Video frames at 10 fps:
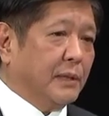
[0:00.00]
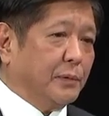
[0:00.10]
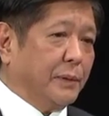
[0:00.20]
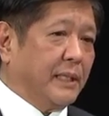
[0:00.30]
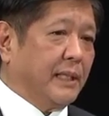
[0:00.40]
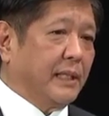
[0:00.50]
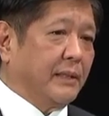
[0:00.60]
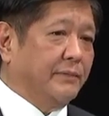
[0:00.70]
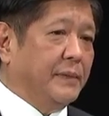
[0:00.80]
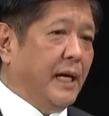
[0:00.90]
we
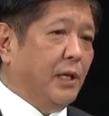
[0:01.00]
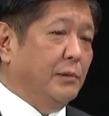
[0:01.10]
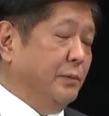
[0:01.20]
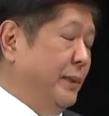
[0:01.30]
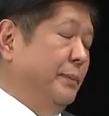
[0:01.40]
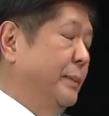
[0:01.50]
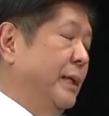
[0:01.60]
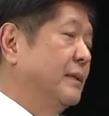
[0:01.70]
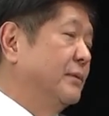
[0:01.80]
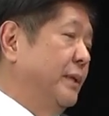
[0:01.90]
have now we are
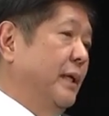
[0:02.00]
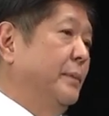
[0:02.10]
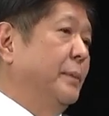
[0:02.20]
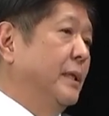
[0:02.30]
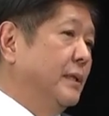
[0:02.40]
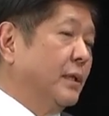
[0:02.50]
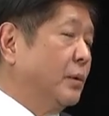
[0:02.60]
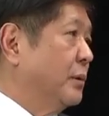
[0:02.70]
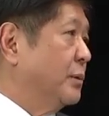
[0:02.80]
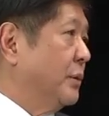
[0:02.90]
beyond we are beyond the
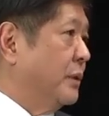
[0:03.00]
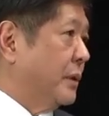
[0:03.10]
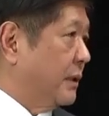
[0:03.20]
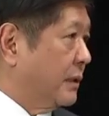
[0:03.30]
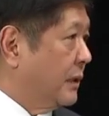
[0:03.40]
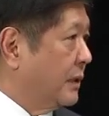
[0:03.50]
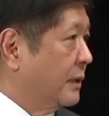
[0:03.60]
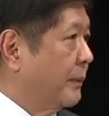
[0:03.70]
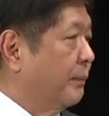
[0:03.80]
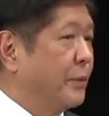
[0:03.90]
Cold War.
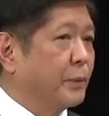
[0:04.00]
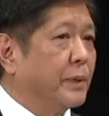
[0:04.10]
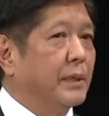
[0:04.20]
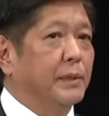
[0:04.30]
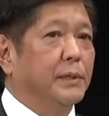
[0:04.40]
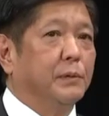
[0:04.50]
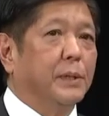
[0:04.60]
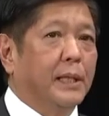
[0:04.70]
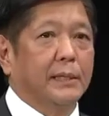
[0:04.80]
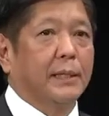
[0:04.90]
Um, we do
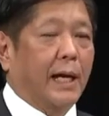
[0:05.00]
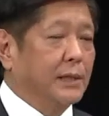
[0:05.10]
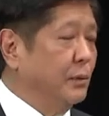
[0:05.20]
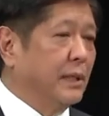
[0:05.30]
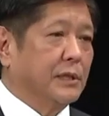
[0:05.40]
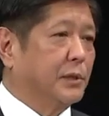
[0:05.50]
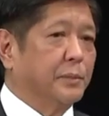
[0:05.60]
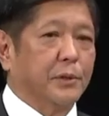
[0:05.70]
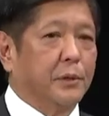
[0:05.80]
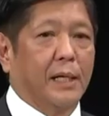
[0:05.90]
not I do not
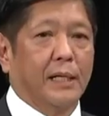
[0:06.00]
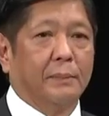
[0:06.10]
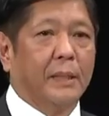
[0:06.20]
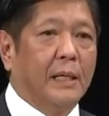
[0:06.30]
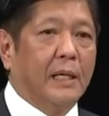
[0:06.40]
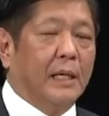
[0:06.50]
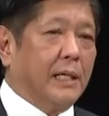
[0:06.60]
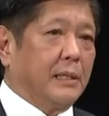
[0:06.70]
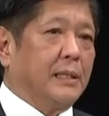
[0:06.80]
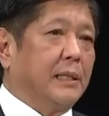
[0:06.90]
subscribe
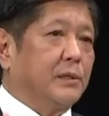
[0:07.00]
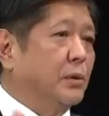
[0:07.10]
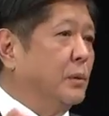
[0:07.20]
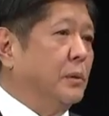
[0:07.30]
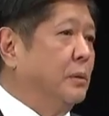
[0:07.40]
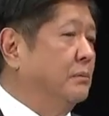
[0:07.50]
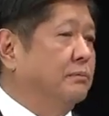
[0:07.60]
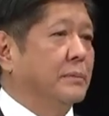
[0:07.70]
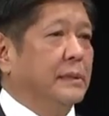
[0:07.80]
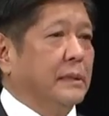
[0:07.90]
uh, to
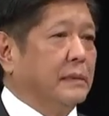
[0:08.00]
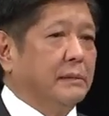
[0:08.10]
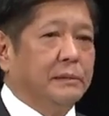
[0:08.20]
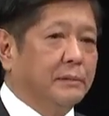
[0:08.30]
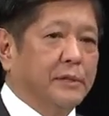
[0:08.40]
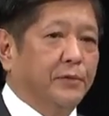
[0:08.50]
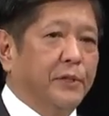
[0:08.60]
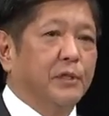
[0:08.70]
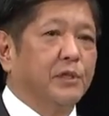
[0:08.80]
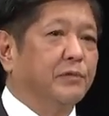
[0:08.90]
the
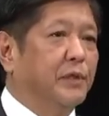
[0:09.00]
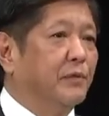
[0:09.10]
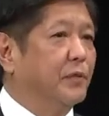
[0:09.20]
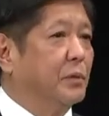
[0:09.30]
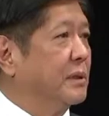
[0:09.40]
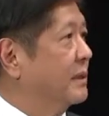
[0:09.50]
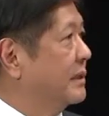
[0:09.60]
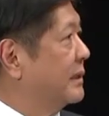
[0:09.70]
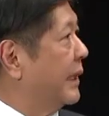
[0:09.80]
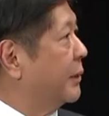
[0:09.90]
spheres of
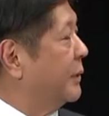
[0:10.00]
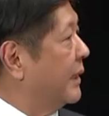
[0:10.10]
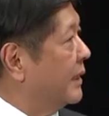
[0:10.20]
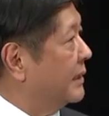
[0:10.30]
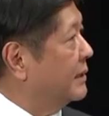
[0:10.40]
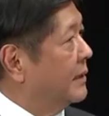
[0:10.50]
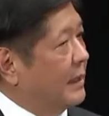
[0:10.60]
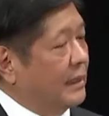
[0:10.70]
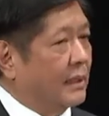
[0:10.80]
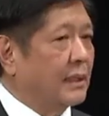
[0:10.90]
influence like we had
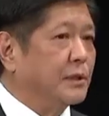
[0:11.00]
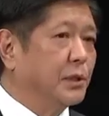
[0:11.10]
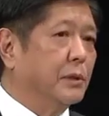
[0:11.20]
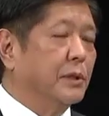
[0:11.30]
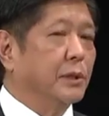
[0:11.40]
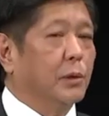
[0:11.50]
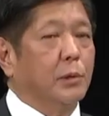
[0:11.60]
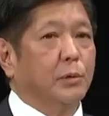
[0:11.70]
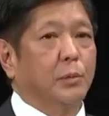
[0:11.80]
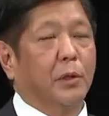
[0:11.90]
uh, during the
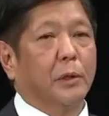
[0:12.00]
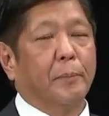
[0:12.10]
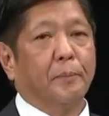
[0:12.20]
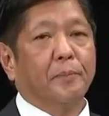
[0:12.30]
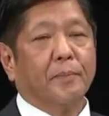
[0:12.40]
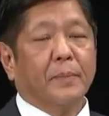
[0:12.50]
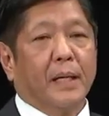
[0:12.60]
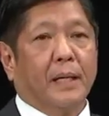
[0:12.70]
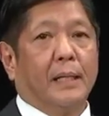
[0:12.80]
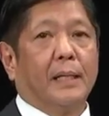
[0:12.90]
Cold War.
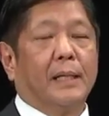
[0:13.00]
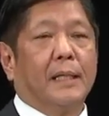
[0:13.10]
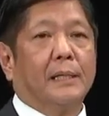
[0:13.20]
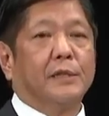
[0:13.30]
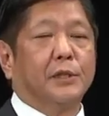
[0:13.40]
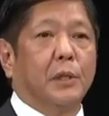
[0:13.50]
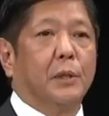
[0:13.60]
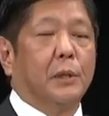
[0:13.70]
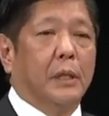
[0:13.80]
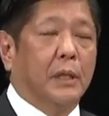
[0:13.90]
Uh,
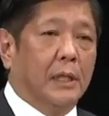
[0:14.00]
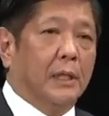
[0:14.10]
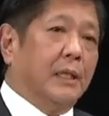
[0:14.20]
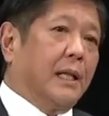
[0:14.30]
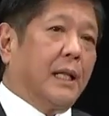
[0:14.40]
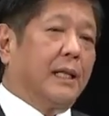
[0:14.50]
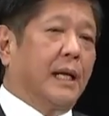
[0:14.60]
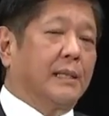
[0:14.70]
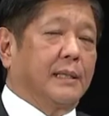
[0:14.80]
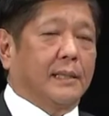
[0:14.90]
so
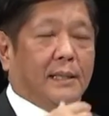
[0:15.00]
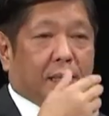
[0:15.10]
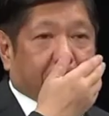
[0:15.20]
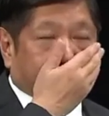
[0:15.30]
that uh,